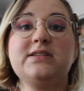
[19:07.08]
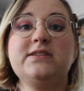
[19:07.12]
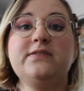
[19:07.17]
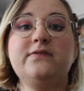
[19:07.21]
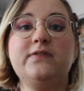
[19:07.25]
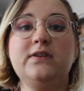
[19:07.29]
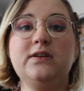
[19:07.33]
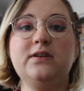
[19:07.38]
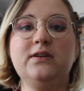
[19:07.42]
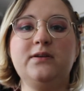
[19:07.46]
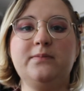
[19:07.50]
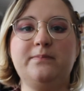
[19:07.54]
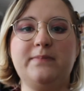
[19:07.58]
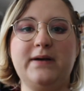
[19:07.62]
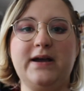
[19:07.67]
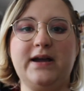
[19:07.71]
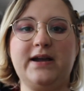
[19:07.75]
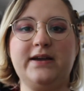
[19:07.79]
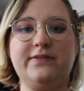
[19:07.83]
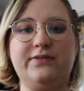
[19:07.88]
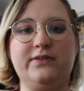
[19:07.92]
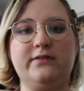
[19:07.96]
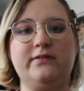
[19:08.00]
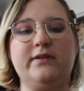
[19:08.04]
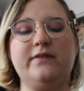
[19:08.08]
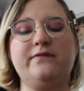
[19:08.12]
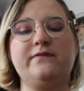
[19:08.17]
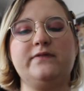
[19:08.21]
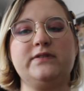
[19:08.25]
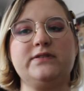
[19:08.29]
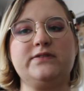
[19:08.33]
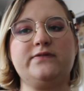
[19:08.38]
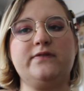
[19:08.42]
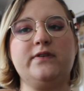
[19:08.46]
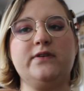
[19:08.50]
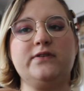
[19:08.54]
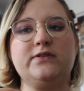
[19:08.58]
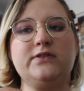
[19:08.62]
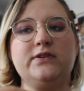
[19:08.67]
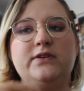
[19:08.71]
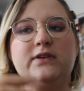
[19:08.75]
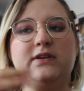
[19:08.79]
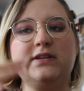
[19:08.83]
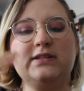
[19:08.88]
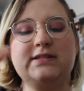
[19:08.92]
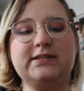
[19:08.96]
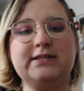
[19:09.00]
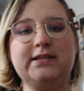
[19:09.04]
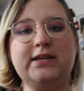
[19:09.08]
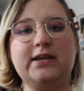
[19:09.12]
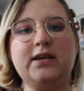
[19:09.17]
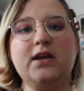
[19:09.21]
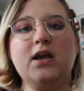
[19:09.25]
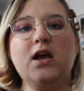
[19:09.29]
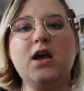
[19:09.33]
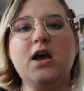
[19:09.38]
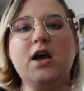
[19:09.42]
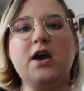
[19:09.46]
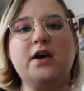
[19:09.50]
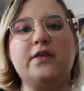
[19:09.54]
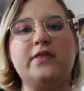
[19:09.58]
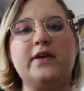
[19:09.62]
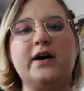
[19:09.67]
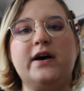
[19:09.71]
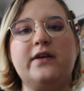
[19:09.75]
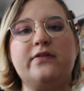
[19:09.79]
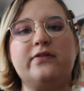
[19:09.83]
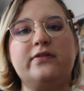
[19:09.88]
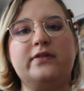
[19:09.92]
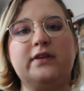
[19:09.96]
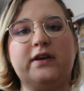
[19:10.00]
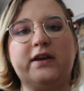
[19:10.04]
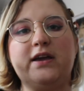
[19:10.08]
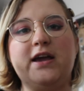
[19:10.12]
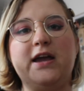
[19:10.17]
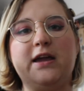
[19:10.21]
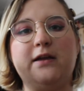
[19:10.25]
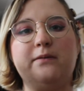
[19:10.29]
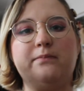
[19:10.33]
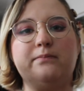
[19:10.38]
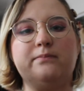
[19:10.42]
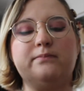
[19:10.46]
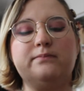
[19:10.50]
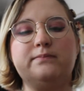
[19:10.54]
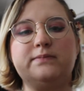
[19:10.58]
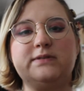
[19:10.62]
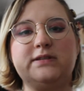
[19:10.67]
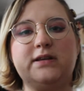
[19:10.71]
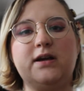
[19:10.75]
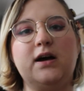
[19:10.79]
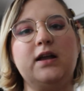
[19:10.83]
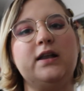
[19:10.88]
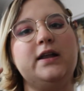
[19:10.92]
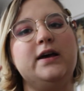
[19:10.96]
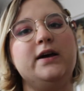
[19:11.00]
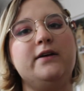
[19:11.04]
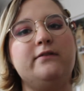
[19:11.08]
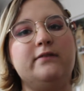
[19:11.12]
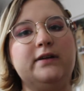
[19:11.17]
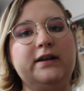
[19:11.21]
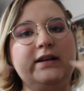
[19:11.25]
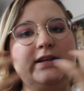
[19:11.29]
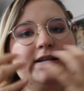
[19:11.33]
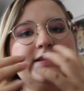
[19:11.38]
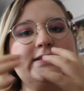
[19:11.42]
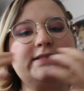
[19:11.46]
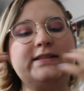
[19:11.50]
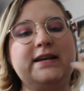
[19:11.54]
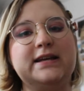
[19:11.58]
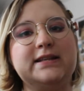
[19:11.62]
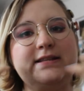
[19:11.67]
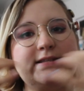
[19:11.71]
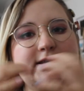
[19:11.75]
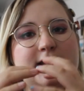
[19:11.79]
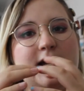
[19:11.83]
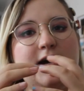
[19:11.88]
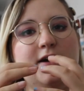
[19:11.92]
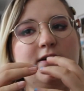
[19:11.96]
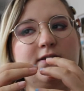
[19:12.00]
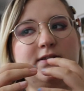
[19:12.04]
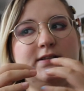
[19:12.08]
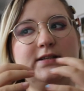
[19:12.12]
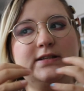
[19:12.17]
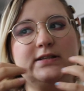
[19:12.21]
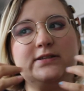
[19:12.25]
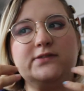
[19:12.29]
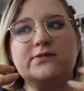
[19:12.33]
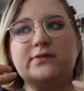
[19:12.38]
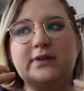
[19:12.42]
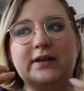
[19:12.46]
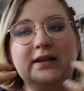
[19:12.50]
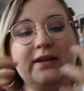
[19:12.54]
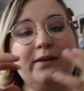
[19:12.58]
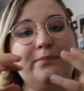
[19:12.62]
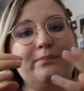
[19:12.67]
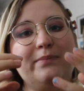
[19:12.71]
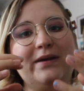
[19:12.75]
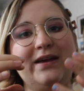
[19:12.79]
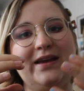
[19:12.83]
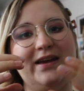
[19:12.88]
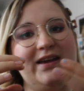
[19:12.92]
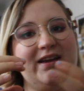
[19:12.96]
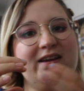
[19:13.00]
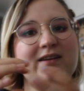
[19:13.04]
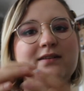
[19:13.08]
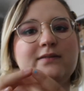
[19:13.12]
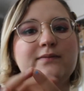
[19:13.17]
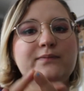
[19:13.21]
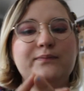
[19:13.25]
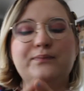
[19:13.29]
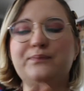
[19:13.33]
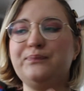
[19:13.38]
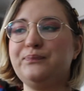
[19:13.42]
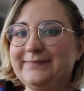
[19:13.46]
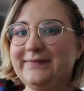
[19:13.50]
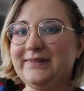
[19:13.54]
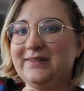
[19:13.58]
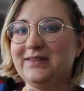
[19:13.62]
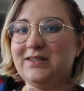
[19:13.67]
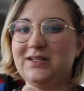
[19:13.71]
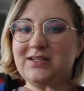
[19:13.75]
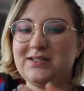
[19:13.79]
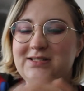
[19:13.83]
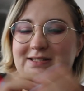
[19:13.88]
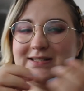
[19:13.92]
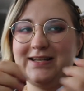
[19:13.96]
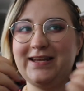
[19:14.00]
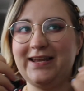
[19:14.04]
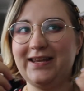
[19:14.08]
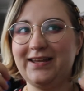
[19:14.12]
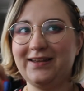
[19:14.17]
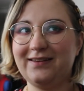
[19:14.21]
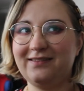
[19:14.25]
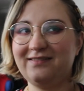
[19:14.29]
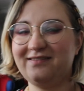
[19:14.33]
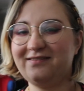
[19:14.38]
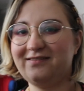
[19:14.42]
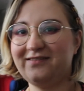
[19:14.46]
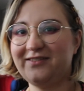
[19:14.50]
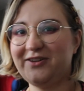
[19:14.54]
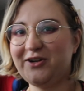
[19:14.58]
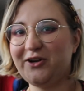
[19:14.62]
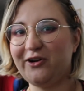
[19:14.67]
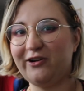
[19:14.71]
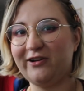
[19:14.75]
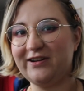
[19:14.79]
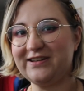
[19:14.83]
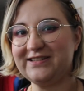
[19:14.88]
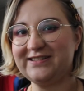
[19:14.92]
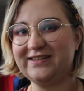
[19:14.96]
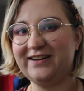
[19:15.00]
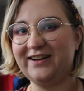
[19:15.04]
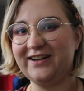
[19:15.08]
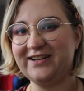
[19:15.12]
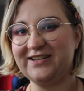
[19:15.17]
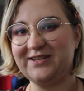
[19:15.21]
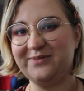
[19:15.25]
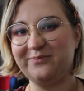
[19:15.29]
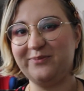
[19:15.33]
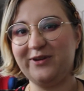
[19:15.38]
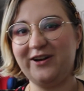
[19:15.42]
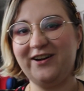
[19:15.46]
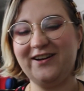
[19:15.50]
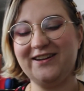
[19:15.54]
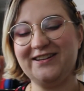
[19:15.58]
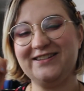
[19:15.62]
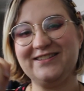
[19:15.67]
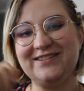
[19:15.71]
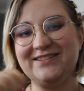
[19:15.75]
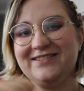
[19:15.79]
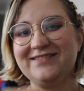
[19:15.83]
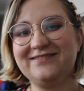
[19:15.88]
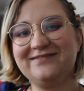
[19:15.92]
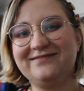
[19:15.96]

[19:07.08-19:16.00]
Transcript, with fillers: if you look back at the reference photo you can see that the cape's colour really stands out and is really big. It's like Kore's hiding behind it.